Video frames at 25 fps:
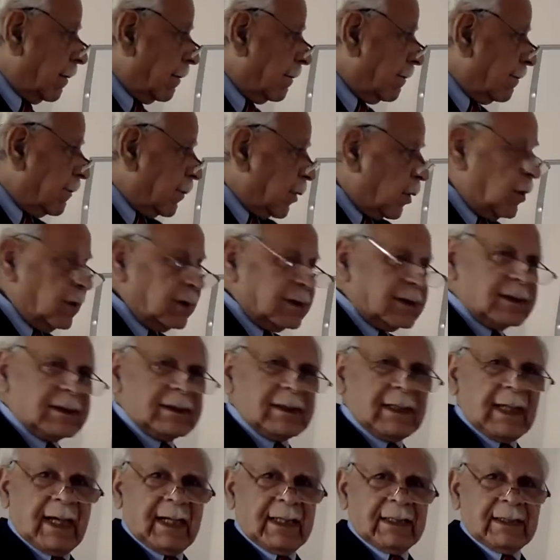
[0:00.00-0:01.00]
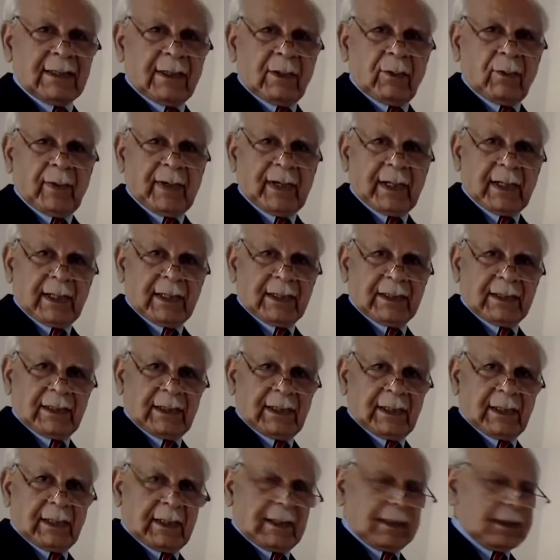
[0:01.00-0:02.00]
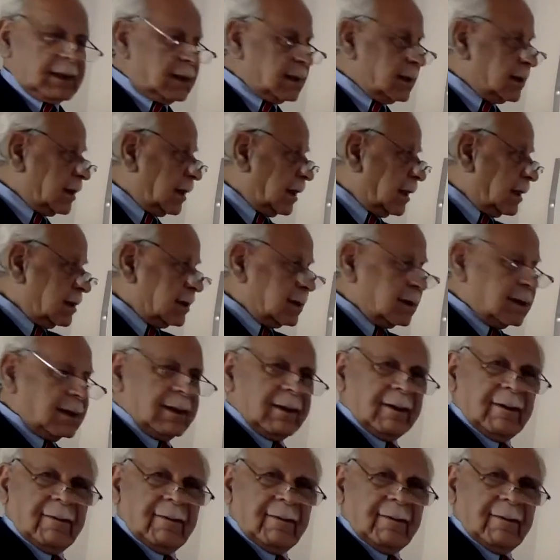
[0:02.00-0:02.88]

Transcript: Both sides are winners here in this case.